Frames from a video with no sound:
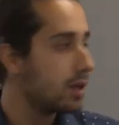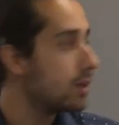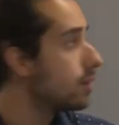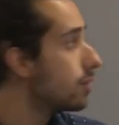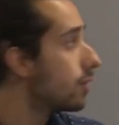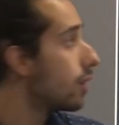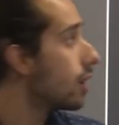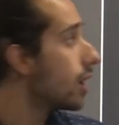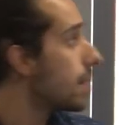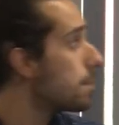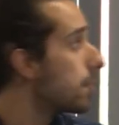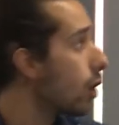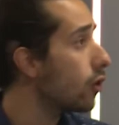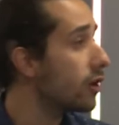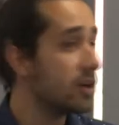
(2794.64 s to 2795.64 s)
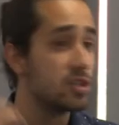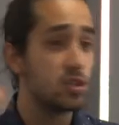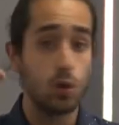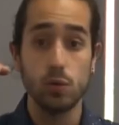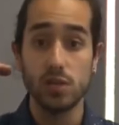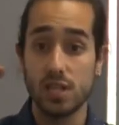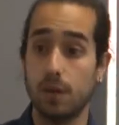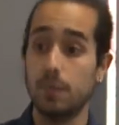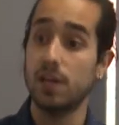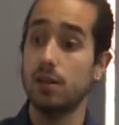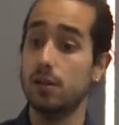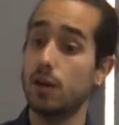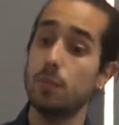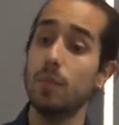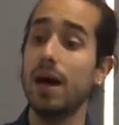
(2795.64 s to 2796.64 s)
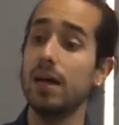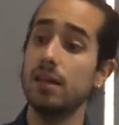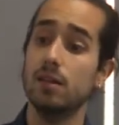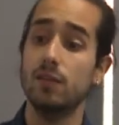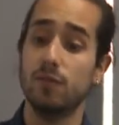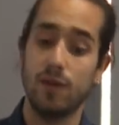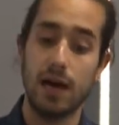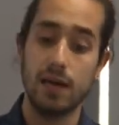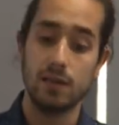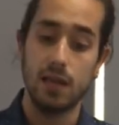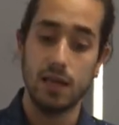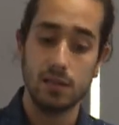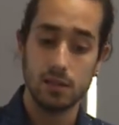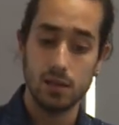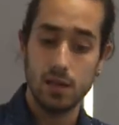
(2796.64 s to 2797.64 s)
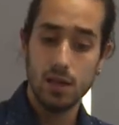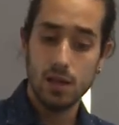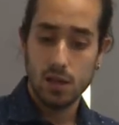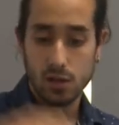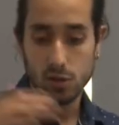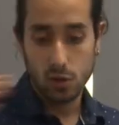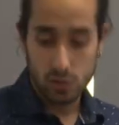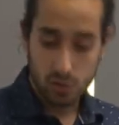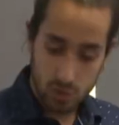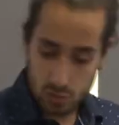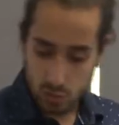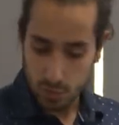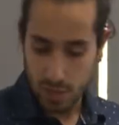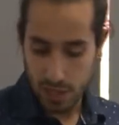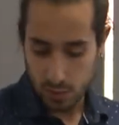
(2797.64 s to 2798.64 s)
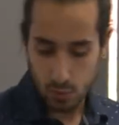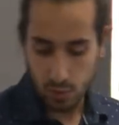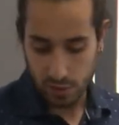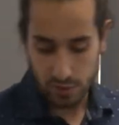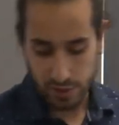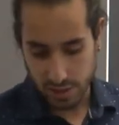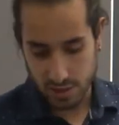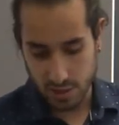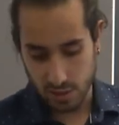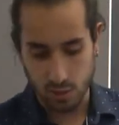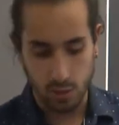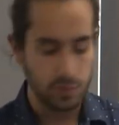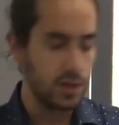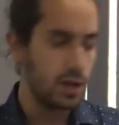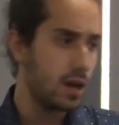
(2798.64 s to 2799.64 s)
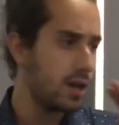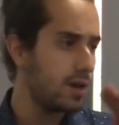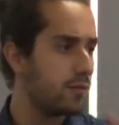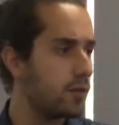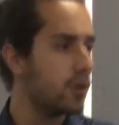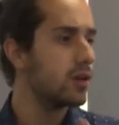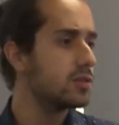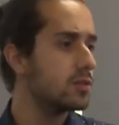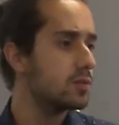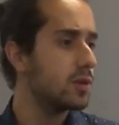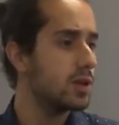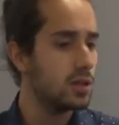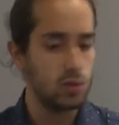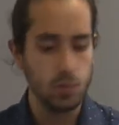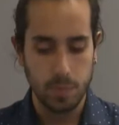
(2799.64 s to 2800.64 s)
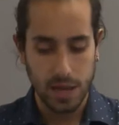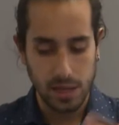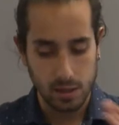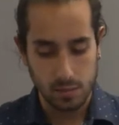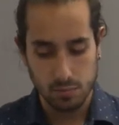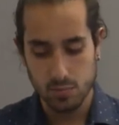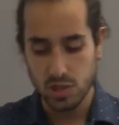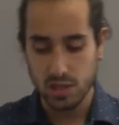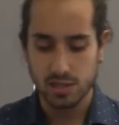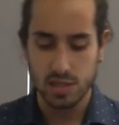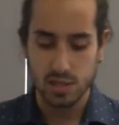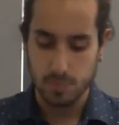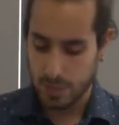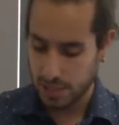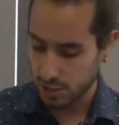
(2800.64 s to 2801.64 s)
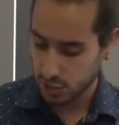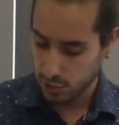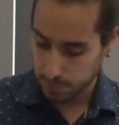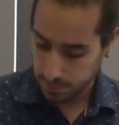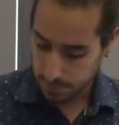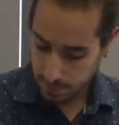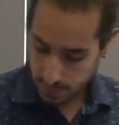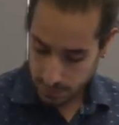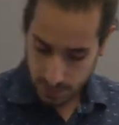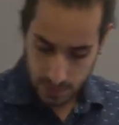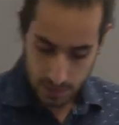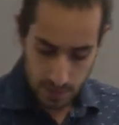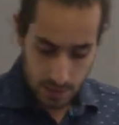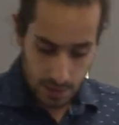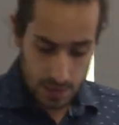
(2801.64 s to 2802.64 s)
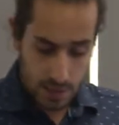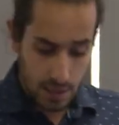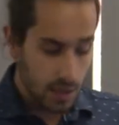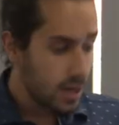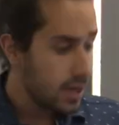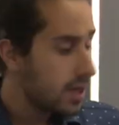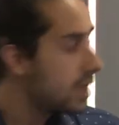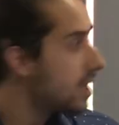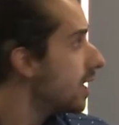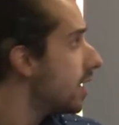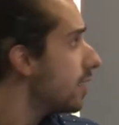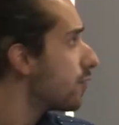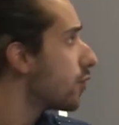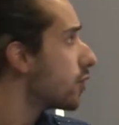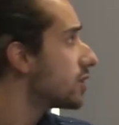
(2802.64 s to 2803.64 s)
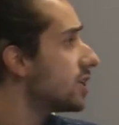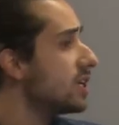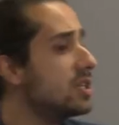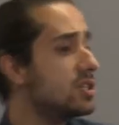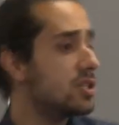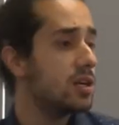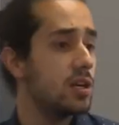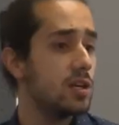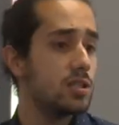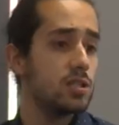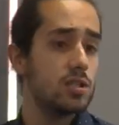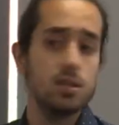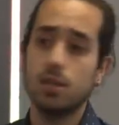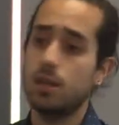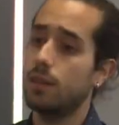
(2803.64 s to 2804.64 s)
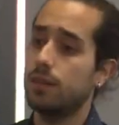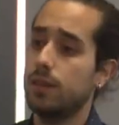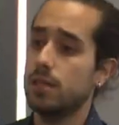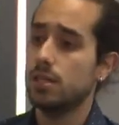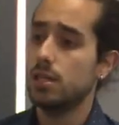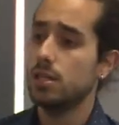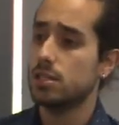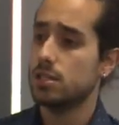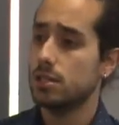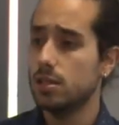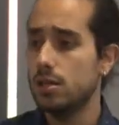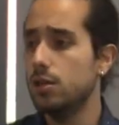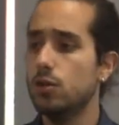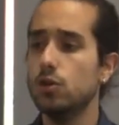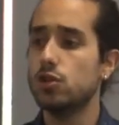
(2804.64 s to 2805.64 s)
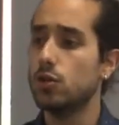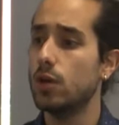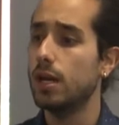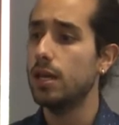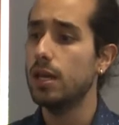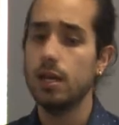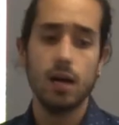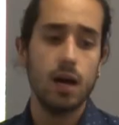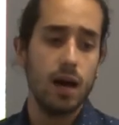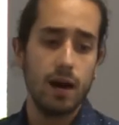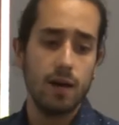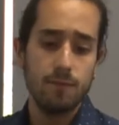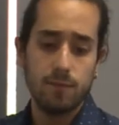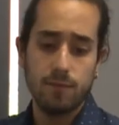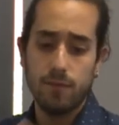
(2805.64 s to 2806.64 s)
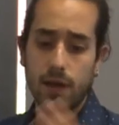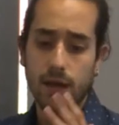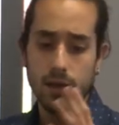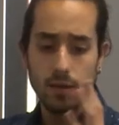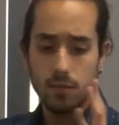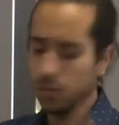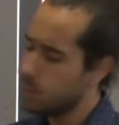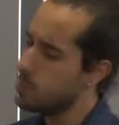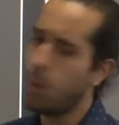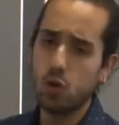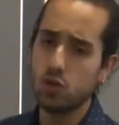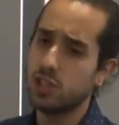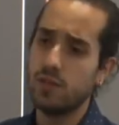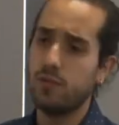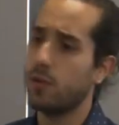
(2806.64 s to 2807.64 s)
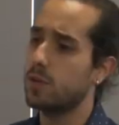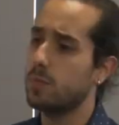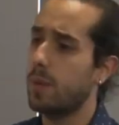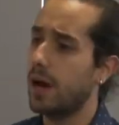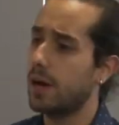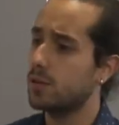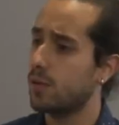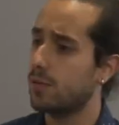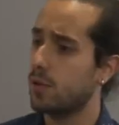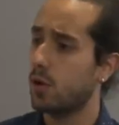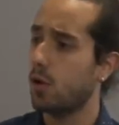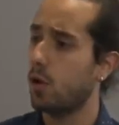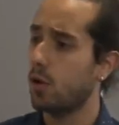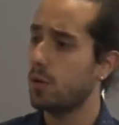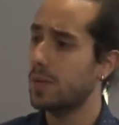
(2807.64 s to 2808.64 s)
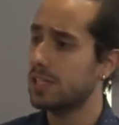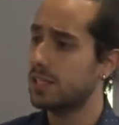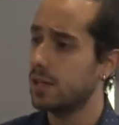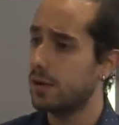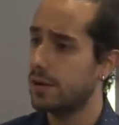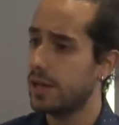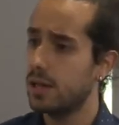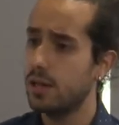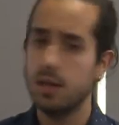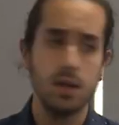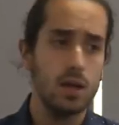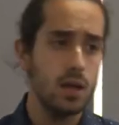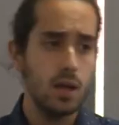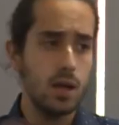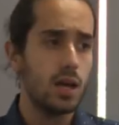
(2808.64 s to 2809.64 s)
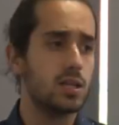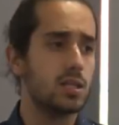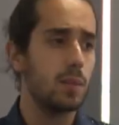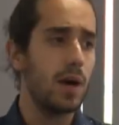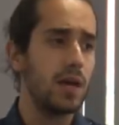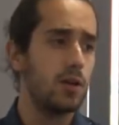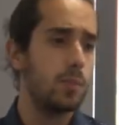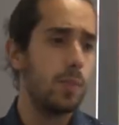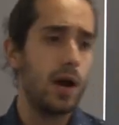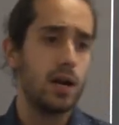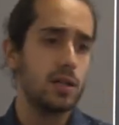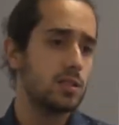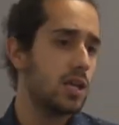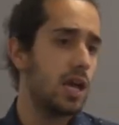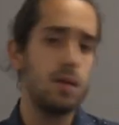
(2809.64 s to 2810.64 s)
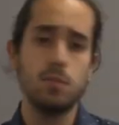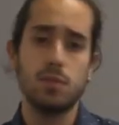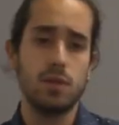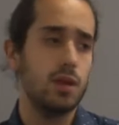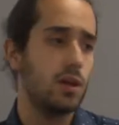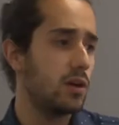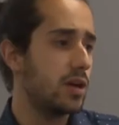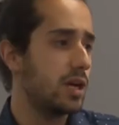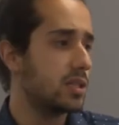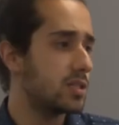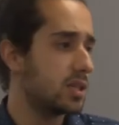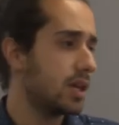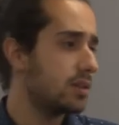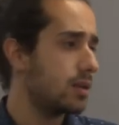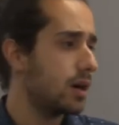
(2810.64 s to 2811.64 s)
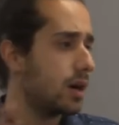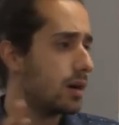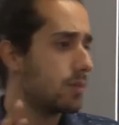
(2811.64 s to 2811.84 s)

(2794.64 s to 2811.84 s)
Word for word: the employer is always having in their mind the fact that in order to make the worker exert a final effort, we need to pay them just as much. Uh, for teachers, this is usually the most different part of the core material. Like some other parts, game theory, etc., are